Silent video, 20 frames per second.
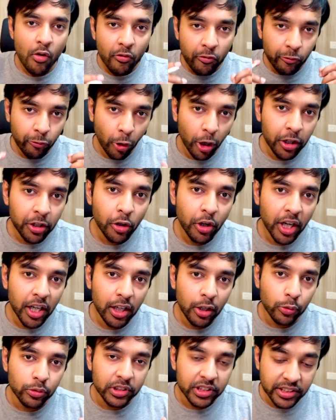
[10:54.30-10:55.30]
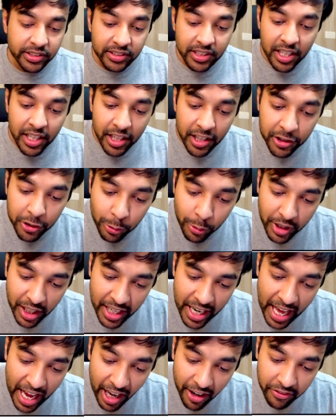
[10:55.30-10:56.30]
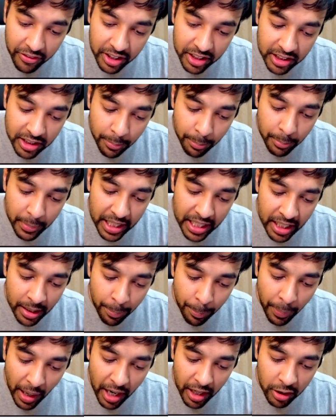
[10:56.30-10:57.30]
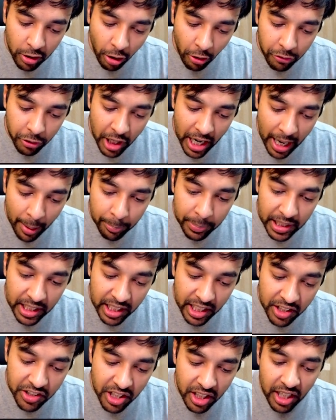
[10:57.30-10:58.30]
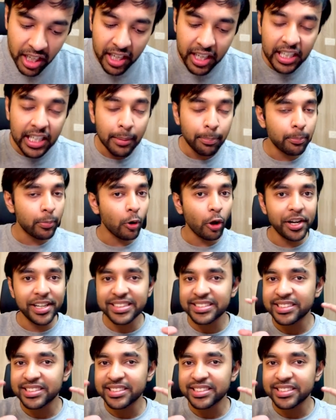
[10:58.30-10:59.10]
What you can do is you can have the main part of your application deployed